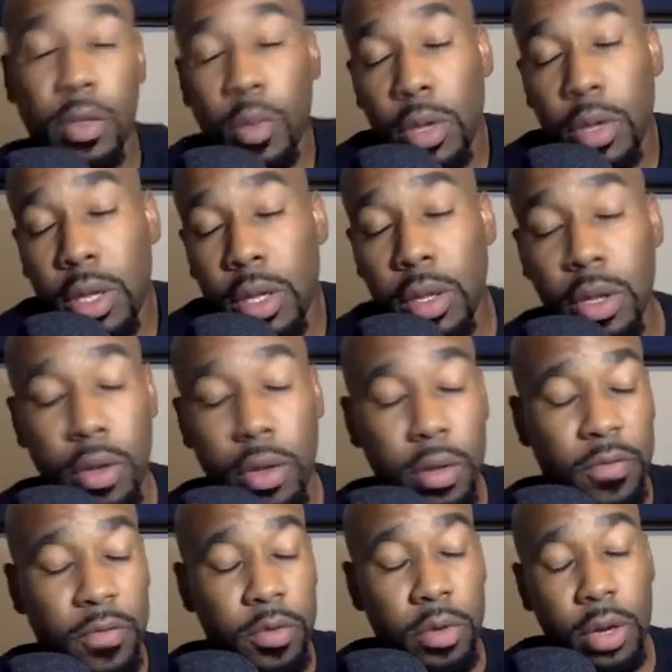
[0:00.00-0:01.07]
what,
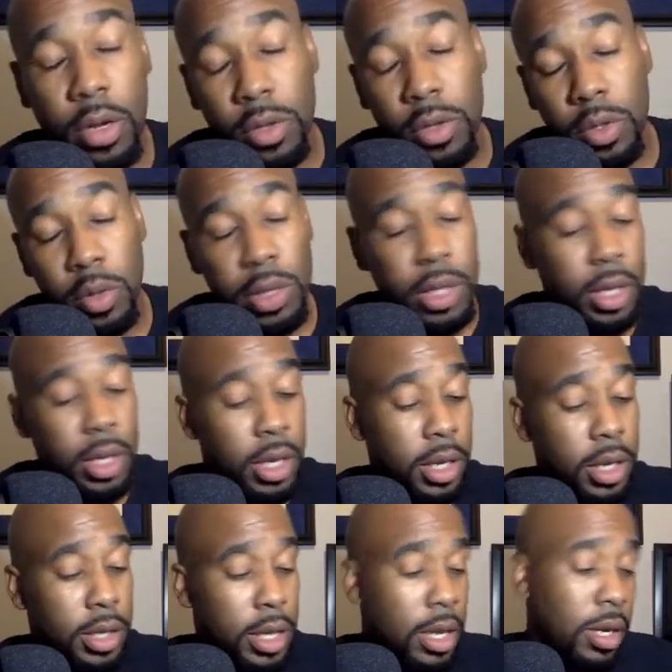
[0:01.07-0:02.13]
if you're on the losing end
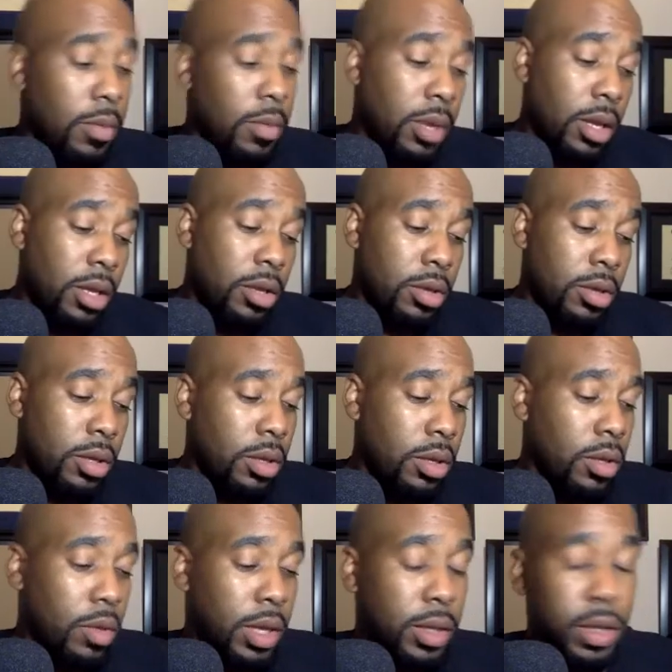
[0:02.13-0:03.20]
of that, I mean,
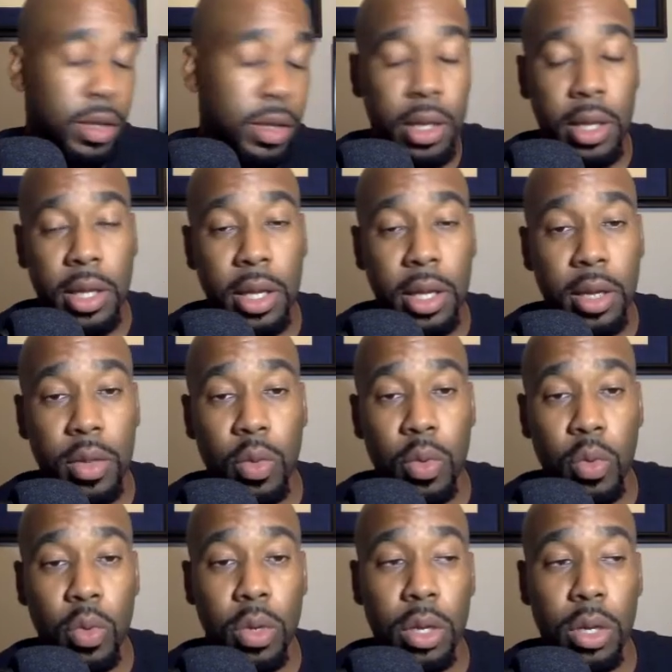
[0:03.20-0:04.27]
you get to see the kids
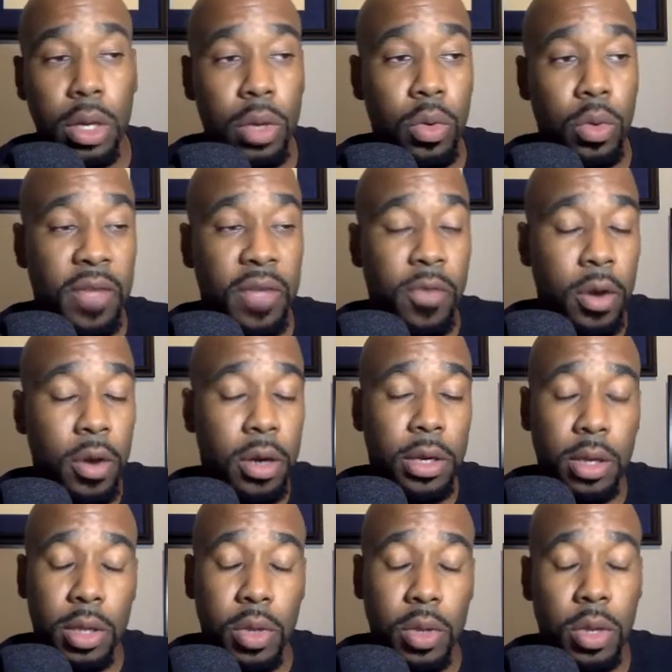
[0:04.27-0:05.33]
who have heart that
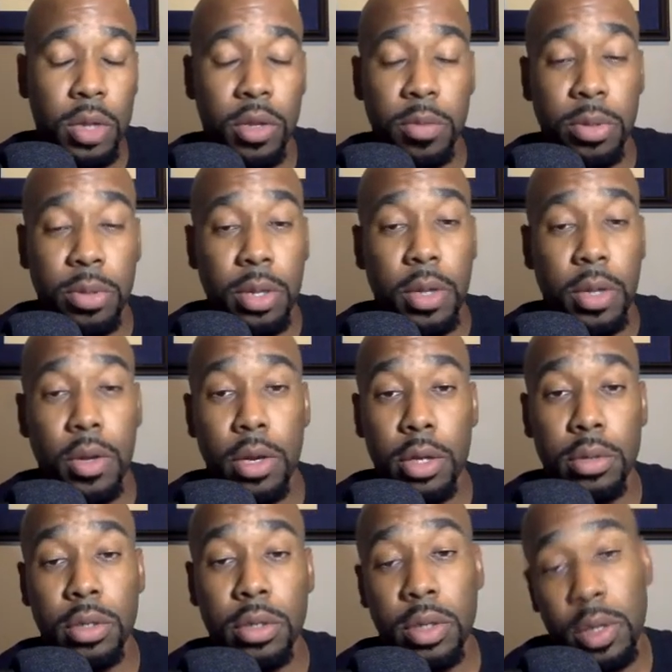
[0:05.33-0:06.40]
are still out there playing hard
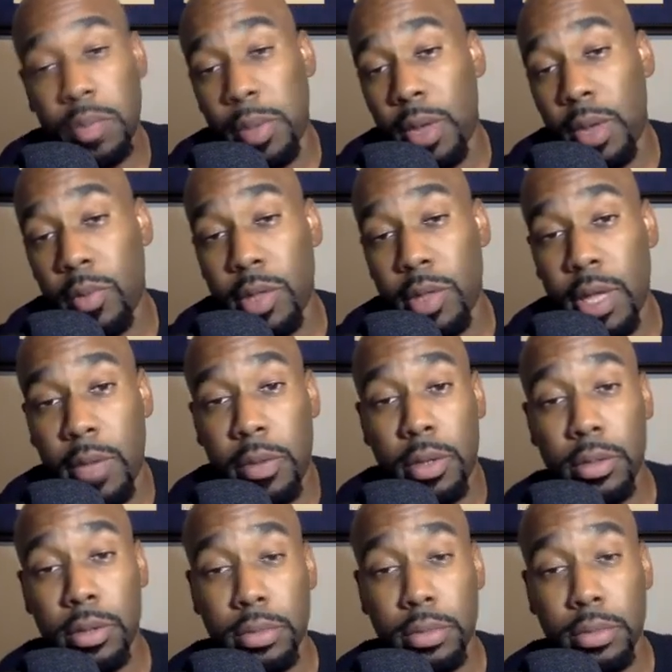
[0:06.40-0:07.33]
despite what's happening.